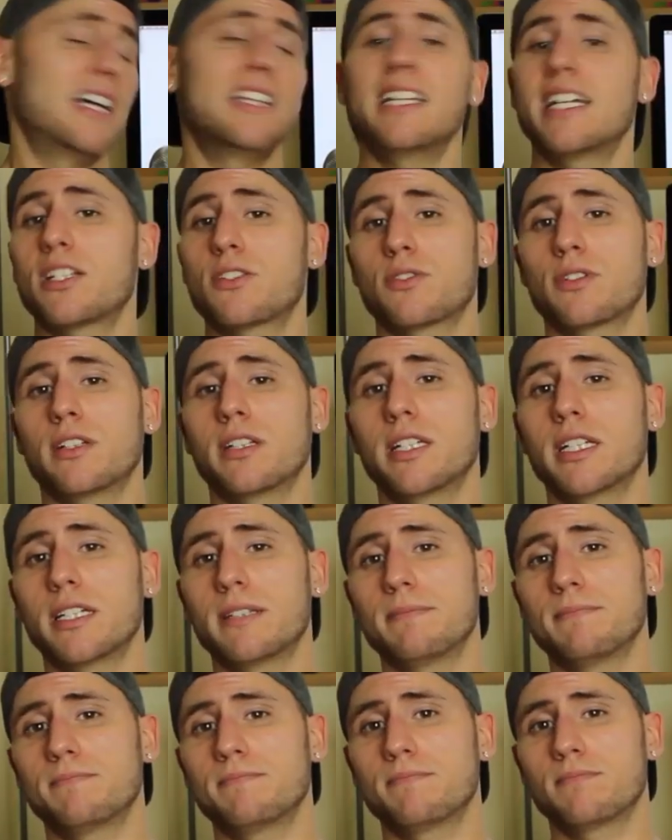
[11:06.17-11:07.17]
And that's really
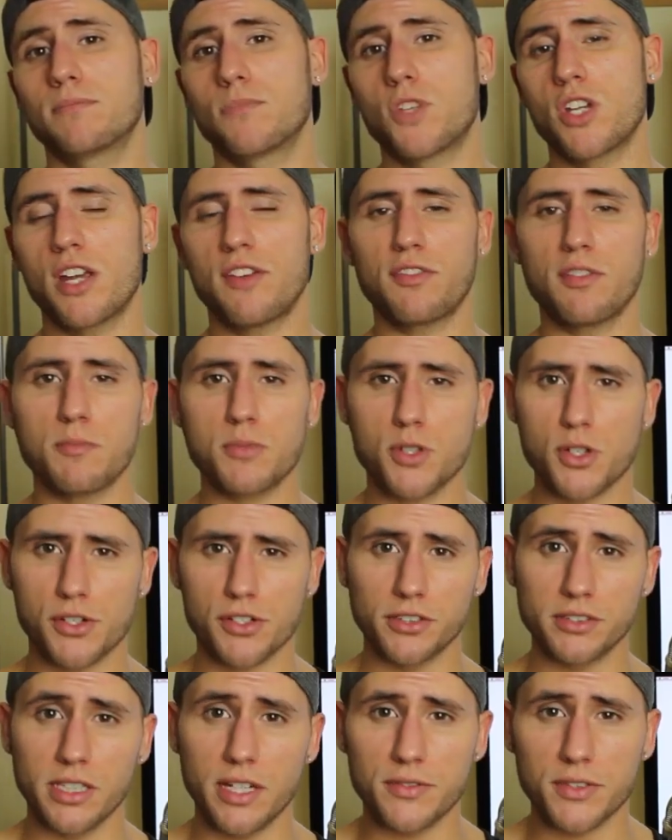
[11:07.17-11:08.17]
it. Jeff, I'm
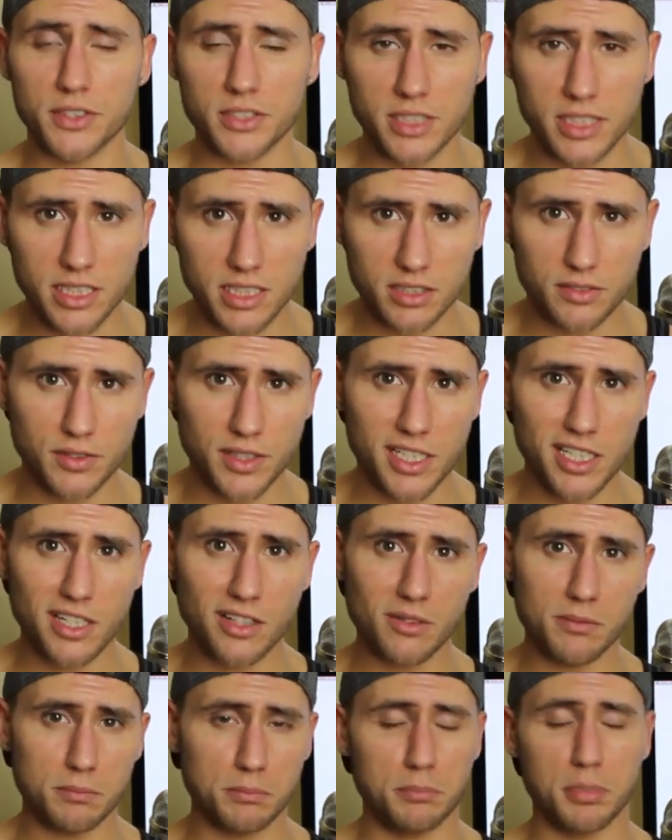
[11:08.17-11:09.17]
sure you'll never see this
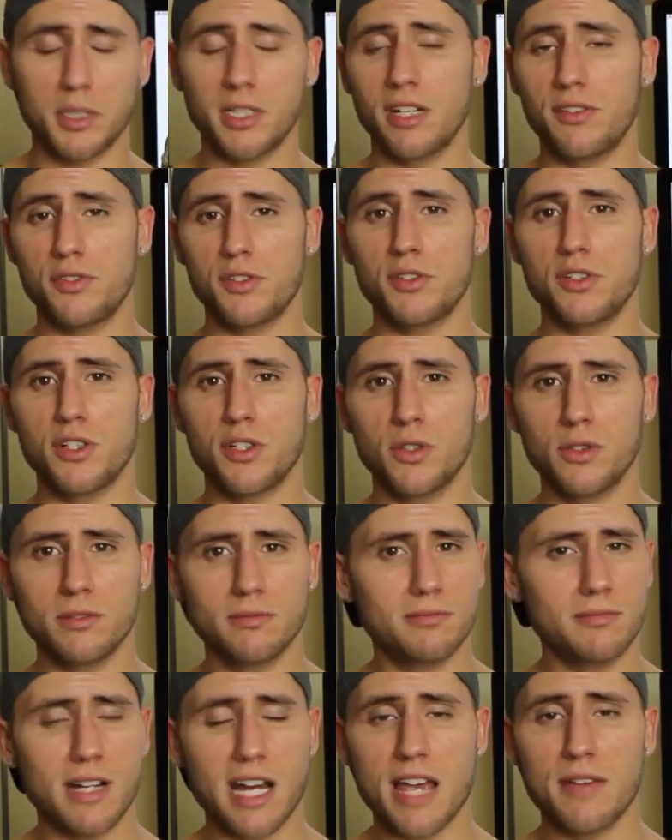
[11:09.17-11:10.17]
video, but if you
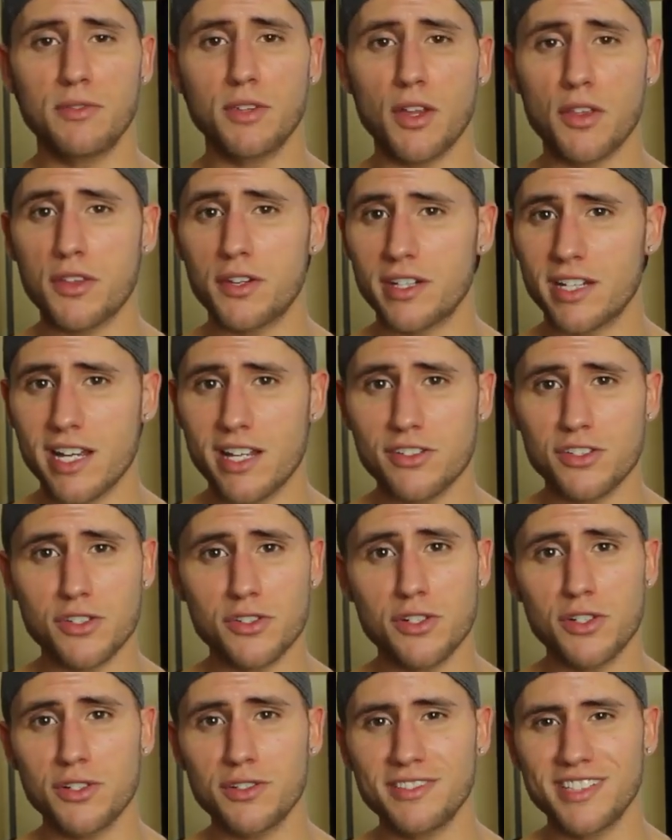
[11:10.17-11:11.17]
do, I have nothing
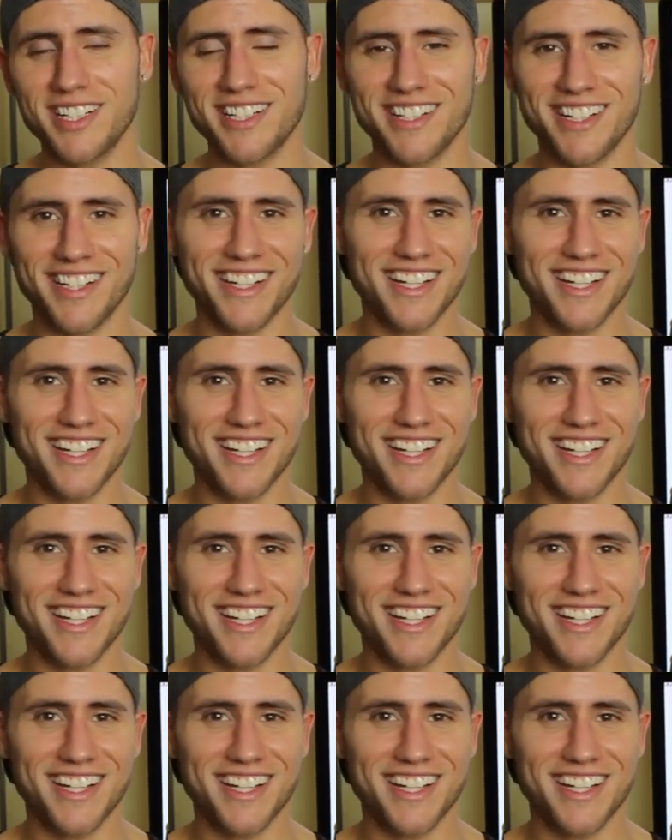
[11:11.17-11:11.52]
against you, dude.